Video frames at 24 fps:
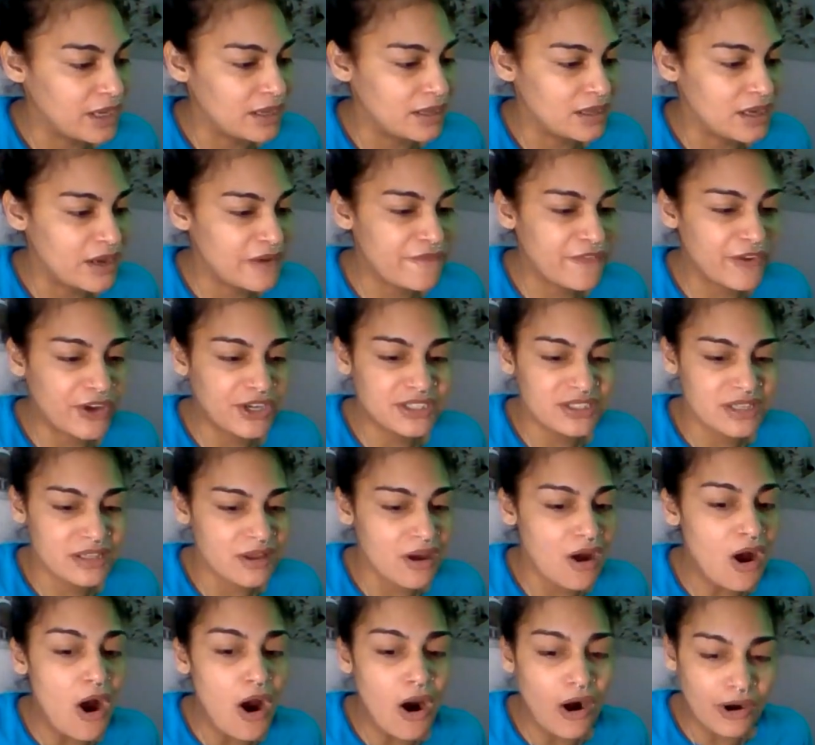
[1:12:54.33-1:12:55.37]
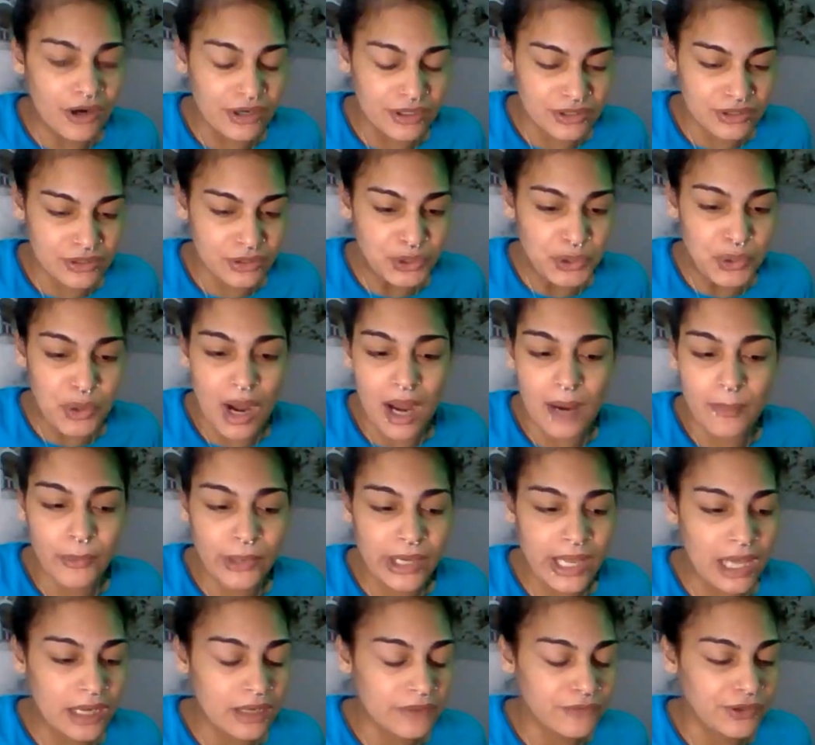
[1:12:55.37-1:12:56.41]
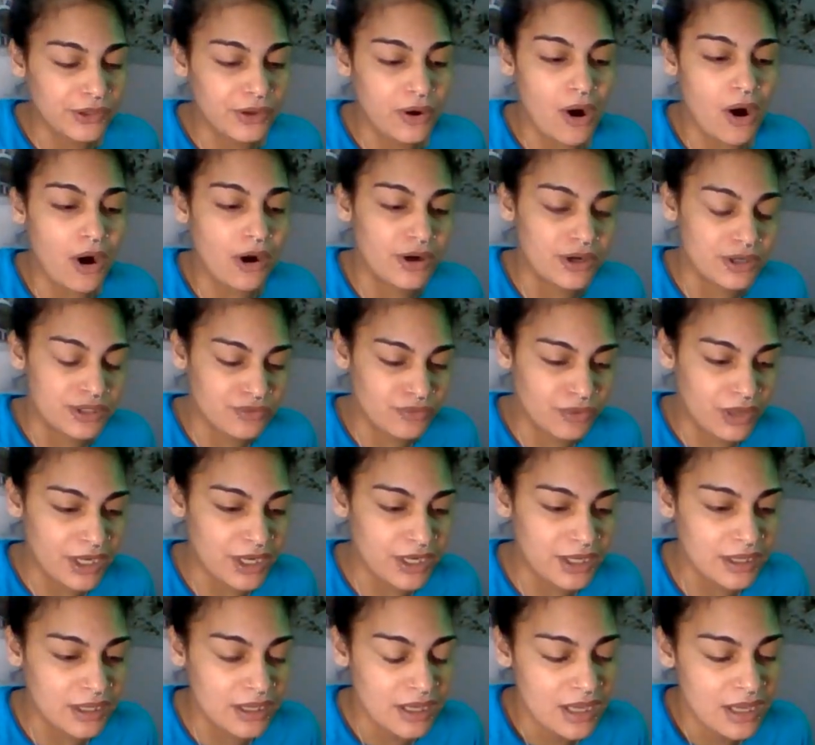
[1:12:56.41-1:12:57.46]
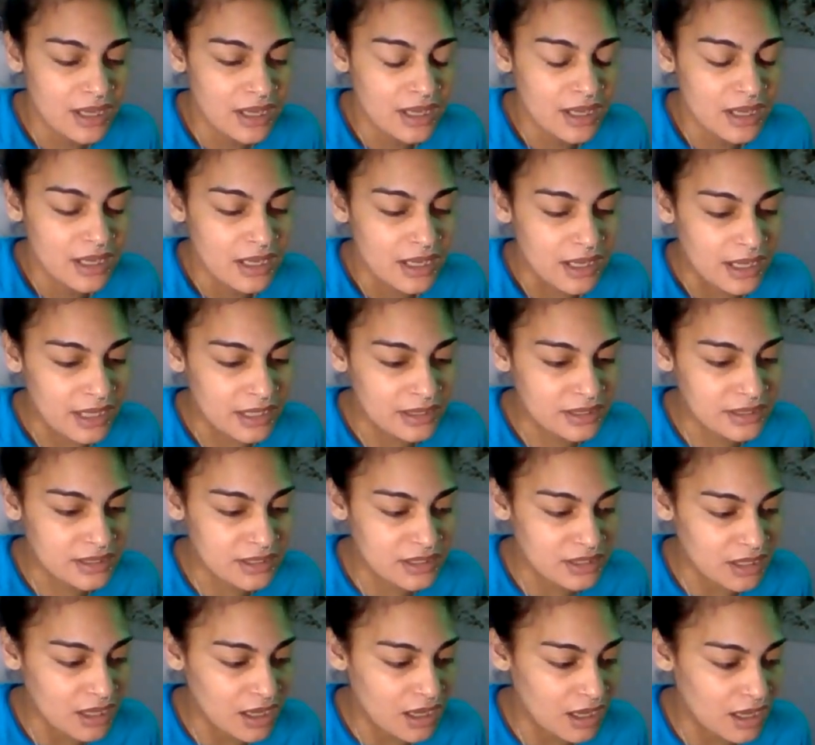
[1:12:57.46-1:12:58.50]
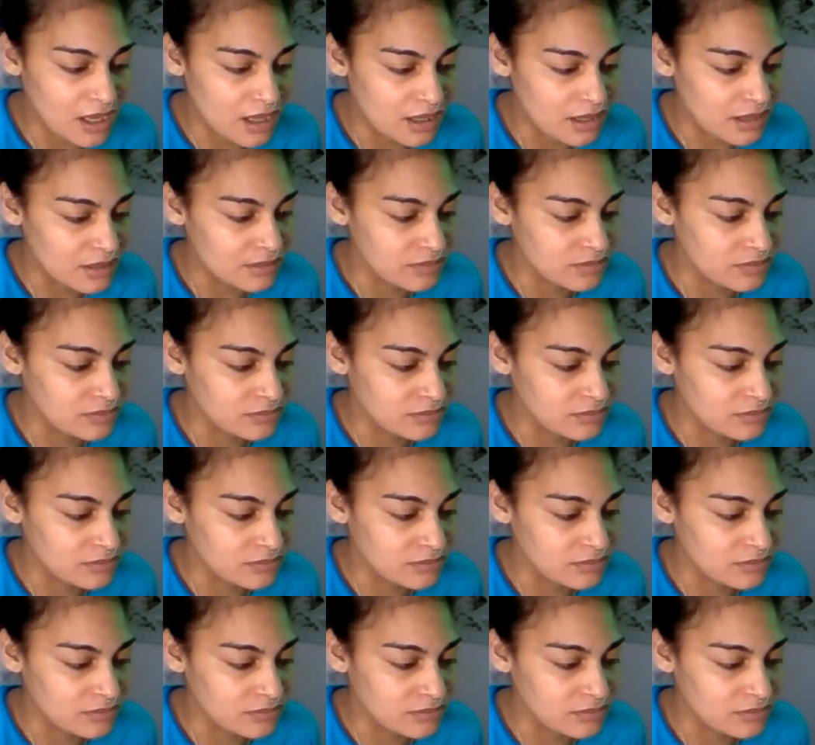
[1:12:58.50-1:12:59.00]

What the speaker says: Affairs of the heart, so you operate out of your heart, right? It's nothing